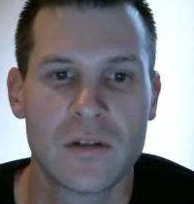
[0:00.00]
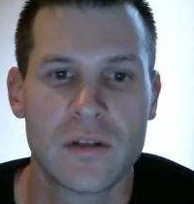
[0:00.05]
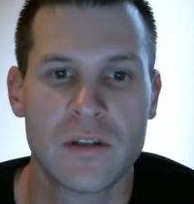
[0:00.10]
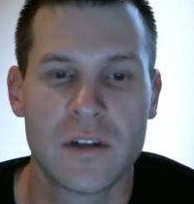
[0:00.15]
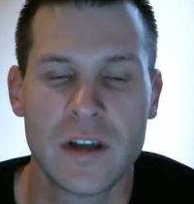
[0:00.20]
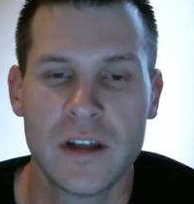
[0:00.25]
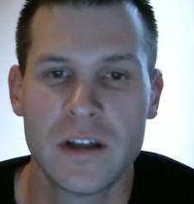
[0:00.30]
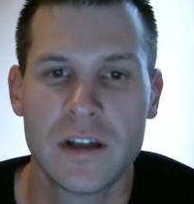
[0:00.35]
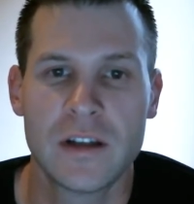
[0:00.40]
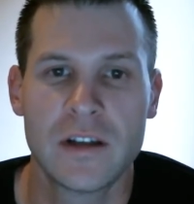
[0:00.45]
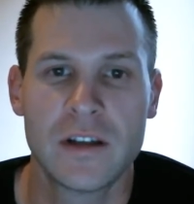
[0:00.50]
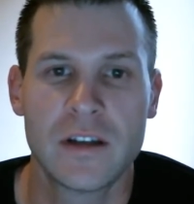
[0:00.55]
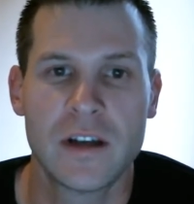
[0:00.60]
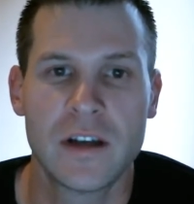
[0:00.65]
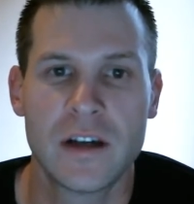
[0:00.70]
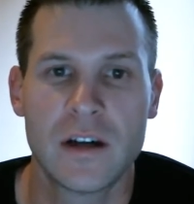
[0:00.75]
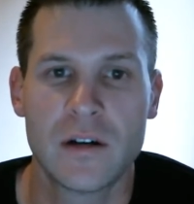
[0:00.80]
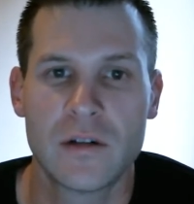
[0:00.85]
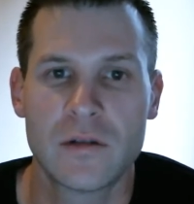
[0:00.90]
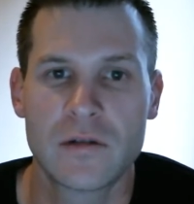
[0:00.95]
Day in,
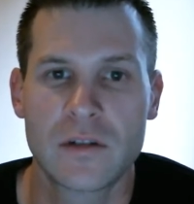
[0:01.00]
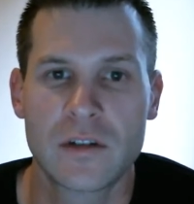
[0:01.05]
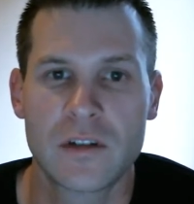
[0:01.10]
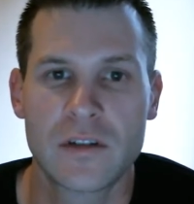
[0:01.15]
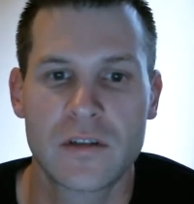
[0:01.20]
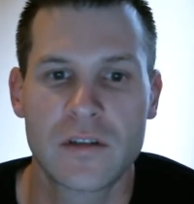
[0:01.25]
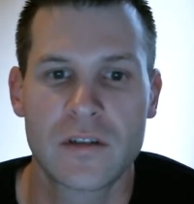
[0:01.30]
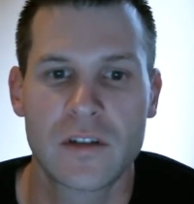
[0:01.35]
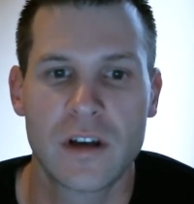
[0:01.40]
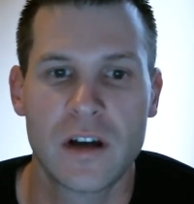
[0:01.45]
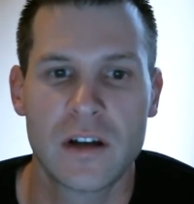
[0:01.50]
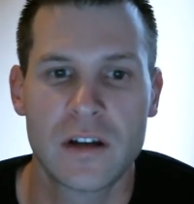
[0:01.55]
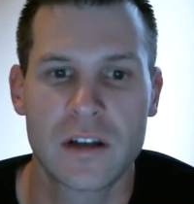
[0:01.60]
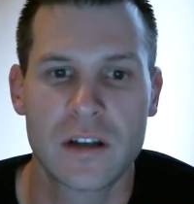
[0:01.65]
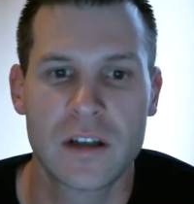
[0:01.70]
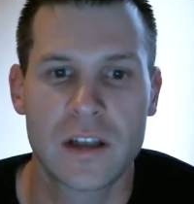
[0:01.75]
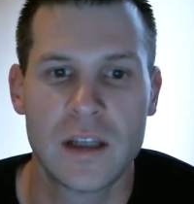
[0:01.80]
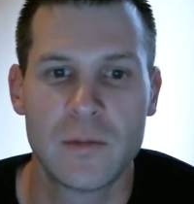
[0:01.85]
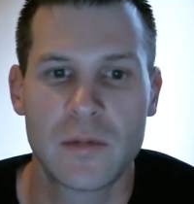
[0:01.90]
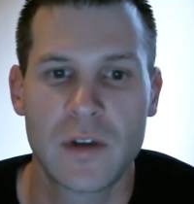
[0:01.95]
day out. Just uh,
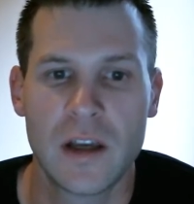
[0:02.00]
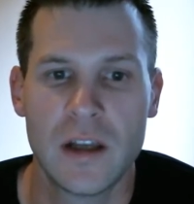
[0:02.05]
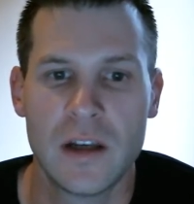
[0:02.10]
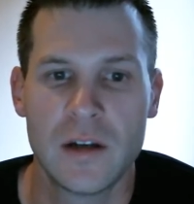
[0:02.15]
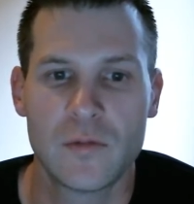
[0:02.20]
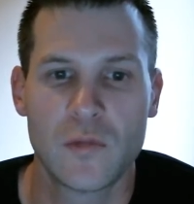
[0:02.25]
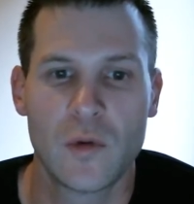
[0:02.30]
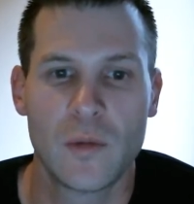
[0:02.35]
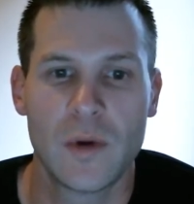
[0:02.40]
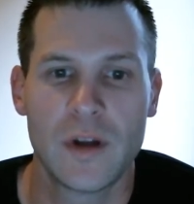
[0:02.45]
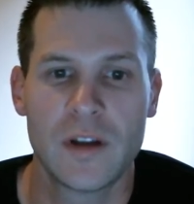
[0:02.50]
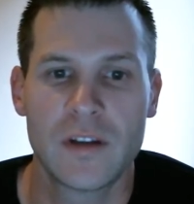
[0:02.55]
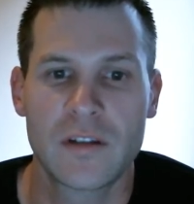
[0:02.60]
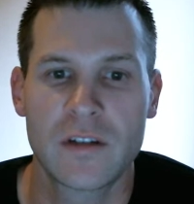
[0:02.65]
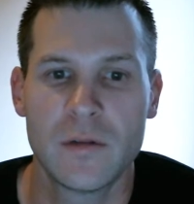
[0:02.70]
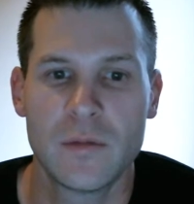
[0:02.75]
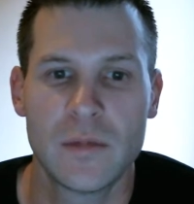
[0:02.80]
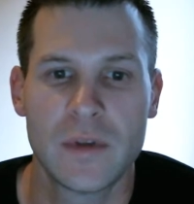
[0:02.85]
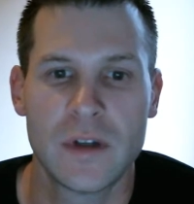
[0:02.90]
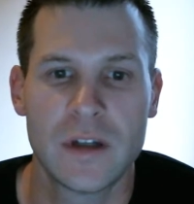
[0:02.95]
keep gaining
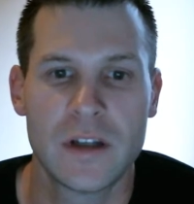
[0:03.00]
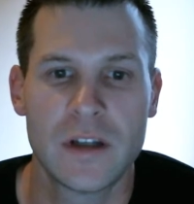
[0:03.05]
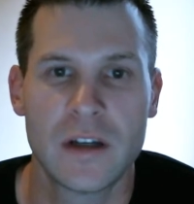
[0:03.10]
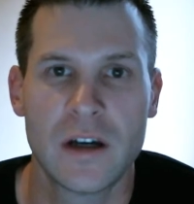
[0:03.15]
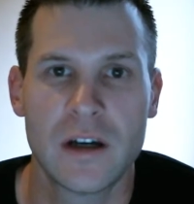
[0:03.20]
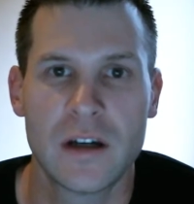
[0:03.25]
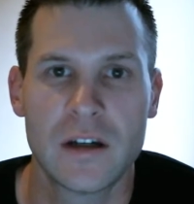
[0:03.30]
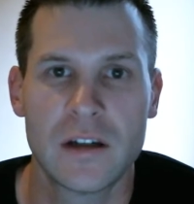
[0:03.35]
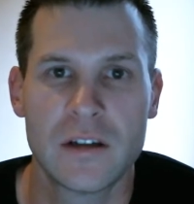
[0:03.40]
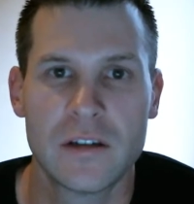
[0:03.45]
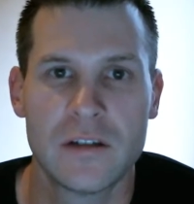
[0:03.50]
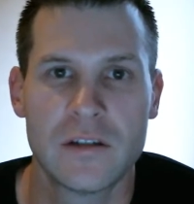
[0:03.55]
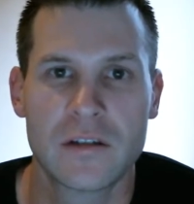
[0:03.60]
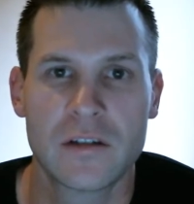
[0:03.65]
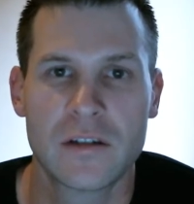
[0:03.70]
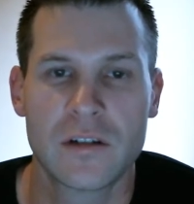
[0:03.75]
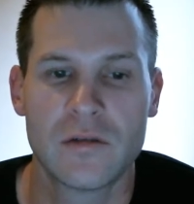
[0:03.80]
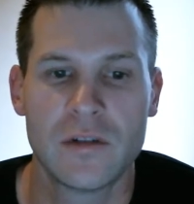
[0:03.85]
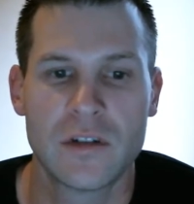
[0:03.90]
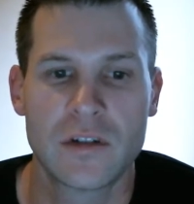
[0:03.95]
momentum and uh, you're
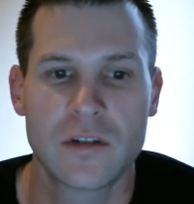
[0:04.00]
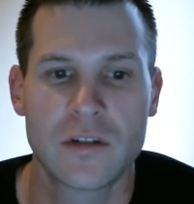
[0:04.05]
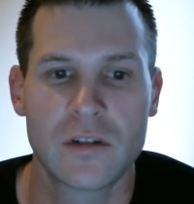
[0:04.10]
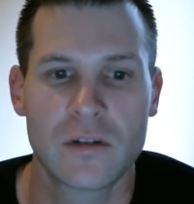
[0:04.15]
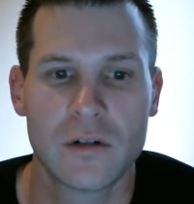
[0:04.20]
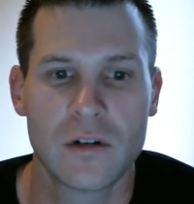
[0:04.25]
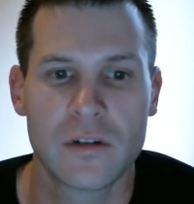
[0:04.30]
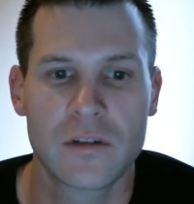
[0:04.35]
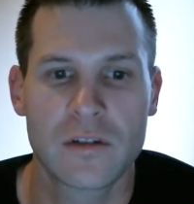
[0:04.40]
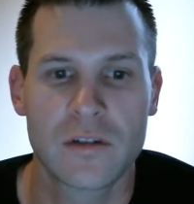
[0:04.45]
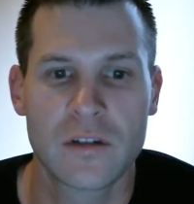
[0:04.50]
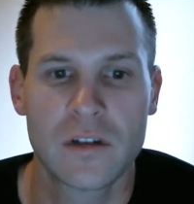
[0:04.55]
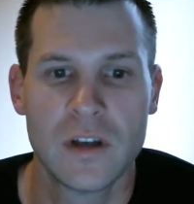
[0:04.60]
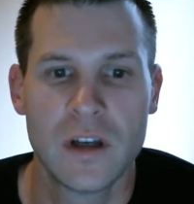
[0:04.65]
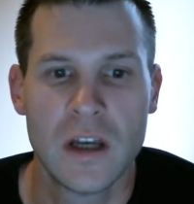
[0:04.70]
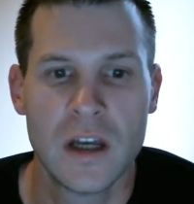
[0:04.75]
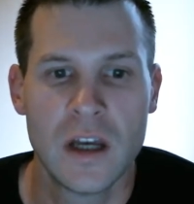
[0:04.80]
going to reach your goals.